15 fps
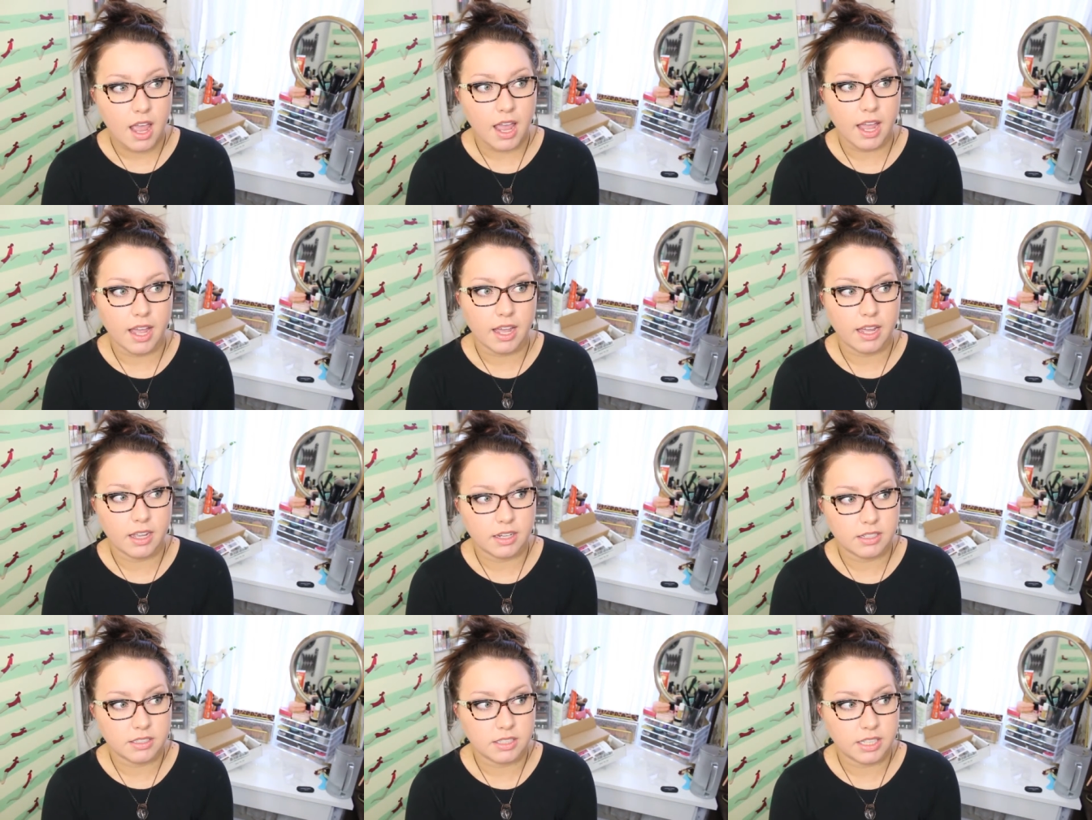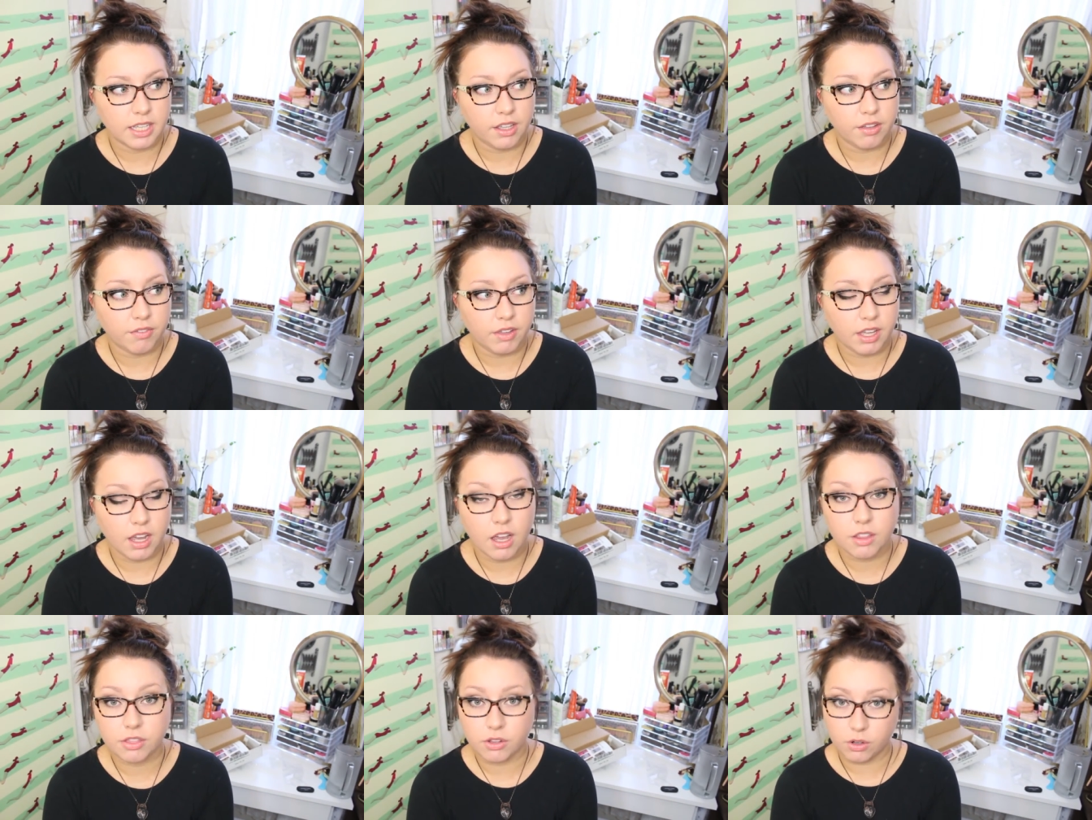and
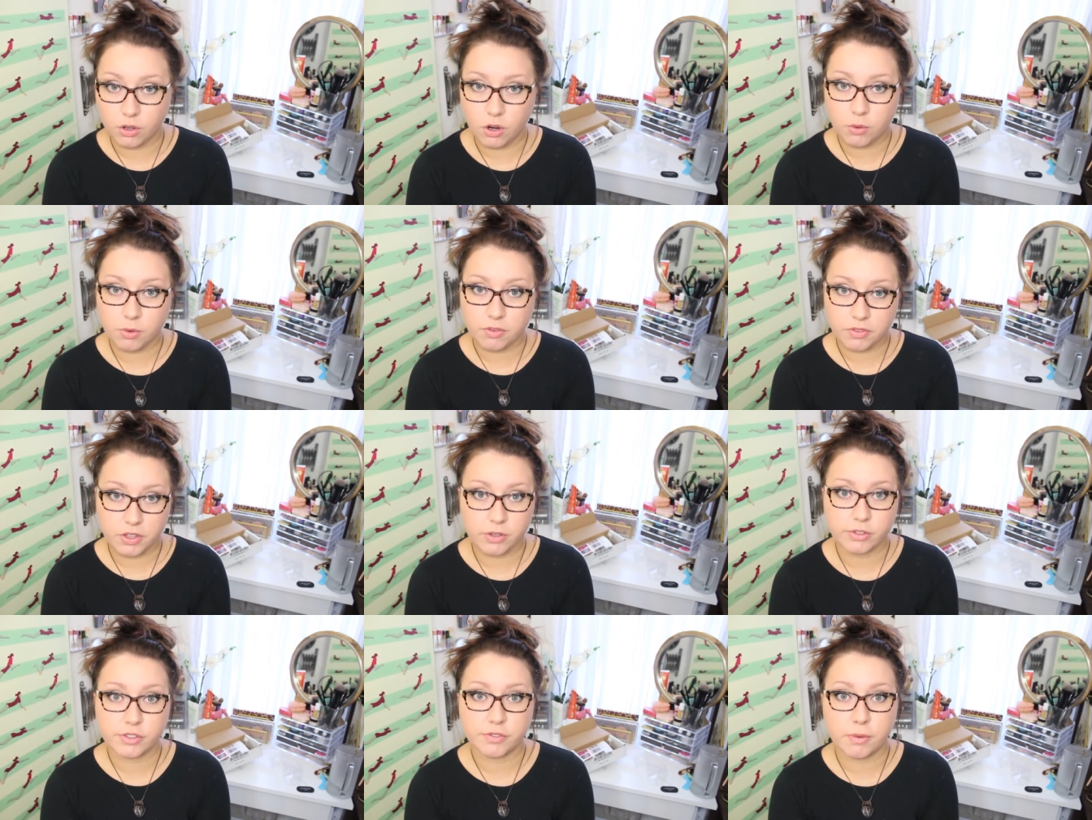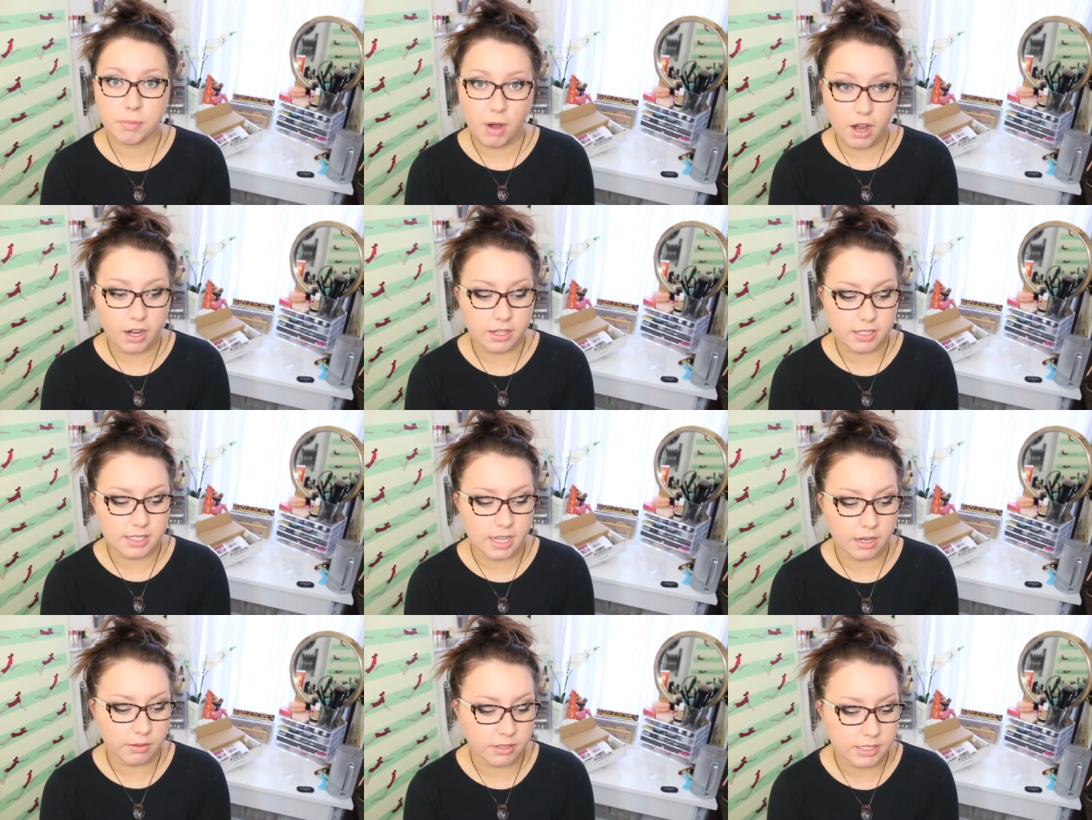giving thorough reviews for products
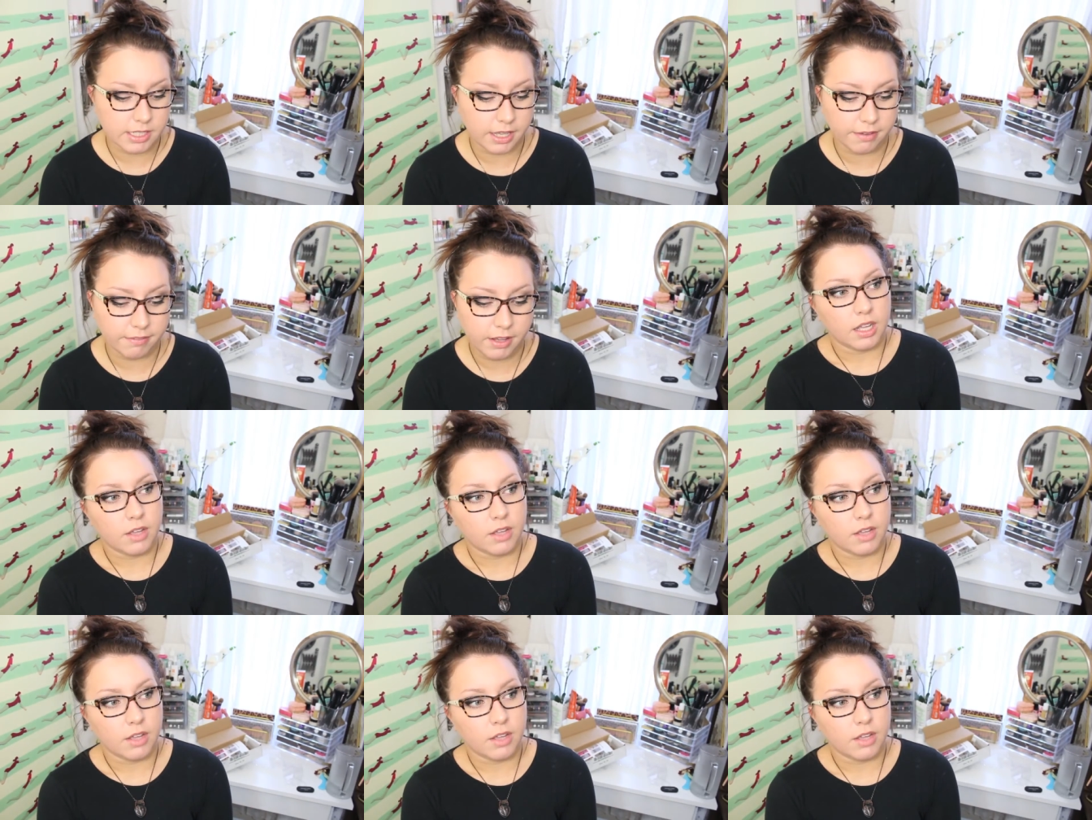that I receive.